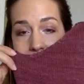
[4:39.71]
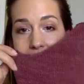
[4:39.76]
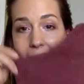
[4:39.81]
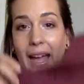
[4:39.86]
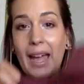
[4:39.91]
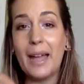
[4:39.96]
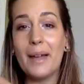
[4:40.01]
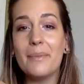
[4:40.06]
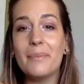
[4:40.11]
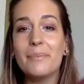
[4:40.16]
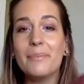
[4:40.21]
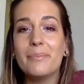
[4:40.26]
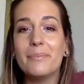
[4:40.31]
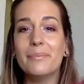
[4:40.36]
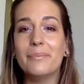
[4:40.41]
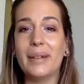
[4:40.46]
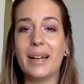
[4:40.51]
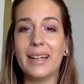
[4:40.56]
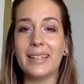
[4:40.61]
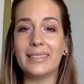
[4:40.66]

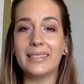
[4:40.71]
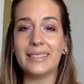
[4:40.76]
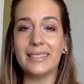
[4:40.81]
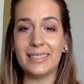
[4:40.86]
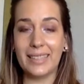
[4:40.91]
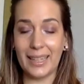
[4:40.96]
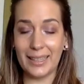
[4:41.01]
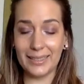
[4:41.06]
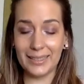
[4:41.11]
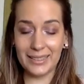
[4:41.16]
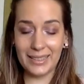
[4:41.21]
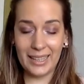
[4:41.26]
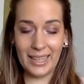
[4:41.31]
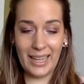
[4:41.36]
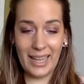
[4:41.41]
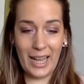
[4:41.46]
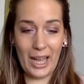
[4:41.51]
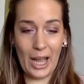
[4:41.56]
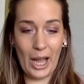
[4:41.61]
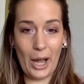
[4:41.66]
But yes,
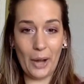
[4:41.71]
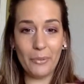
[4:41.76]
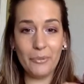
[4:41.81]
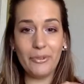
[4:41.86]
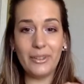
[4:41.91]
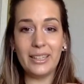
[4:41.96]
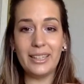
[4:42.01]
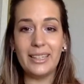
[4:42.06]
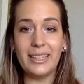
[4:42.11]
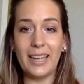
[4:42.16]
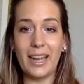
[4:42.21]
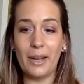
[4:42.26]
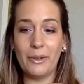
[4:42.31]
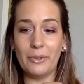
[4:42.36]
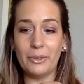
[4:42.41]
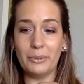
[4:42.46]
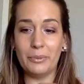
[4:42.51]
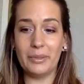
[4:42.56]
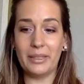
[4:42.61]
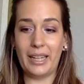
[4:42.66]
hopefully I
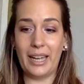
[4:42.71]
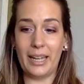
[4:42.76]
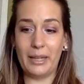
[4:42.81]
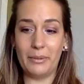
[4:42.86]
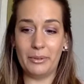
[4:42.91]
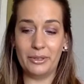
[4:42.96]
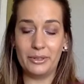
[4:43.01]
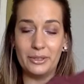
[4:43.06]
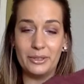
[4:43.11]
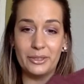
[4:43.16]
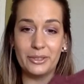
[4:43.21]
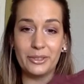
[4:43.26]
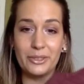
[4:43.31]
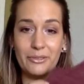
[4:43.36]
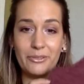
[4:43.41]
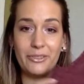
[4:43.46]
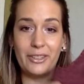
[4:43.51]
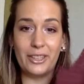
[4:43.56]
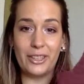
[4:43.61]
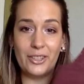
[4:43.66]
will be able to
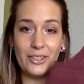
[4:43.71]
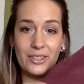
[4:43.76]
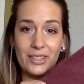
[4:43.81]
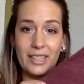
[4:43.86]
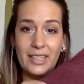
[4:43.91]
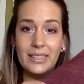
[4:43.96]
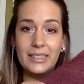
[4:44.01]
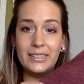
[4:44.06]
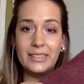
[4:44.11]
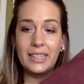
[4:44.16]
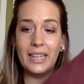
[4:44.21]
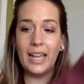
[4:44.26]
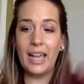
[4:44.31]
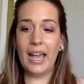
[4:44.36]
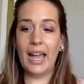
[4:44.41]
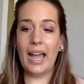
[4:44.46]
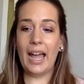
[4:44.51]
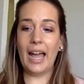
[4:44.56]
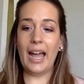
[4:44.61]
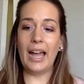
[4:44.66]
finish this.
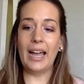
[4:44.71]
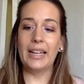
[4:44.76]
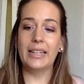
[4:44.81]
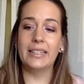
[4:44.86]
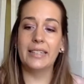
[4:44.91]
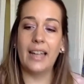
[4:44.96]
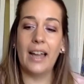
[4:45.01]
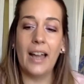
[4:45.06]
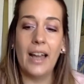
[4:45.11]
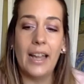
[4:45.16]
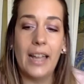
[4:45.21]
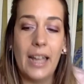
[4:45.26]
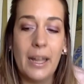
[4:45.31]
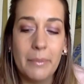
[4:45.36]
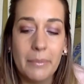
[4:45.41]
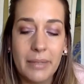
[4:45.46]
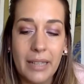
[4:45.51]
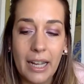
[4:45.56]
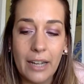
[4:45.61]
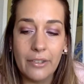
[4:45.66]
And I
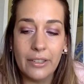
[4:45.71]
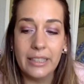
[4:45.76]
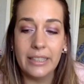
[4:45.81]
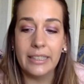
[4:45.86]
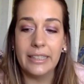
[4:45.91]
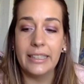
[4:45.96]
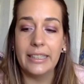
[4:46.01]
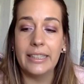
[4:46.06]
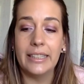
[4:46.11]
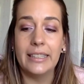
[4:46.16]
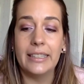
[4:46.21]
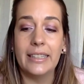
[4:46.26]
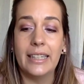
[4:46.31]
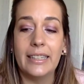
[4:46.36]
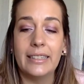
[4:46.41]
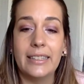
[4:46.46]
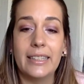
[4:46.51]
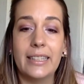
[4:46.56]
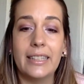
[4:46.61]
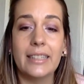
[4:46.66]
am currently
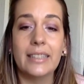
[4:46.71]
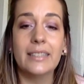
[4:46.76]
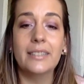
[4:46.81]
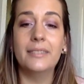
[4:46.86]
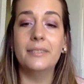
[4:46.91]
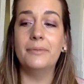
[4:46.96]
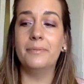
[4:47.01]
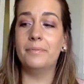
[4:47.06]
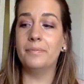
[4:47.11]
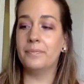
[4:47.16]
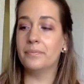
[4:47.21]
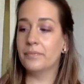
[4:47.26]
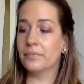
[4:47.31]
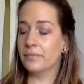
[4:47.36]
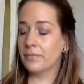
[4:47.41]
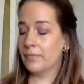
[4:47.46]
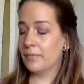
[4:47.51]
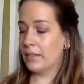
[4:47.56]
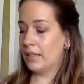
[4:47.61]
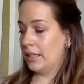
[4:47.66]
knitting
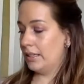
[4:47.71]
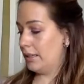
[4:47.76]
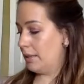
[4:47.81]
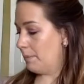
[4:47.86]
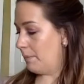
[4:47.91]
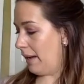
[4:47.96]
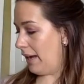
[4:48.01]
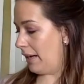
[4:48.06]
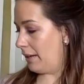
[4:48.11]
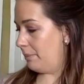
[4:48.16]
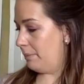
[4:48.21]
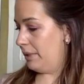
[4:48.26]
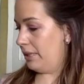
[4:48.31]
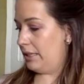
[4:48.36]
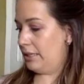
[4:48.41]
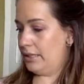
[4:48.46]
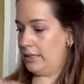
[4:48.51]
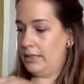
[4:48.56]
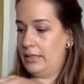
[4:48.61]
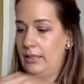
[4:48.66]
the back
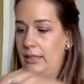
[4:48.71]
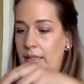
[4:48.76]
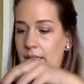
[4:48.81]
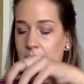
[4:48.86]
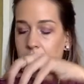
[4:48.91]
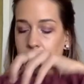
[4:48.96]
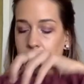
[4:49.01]
piece.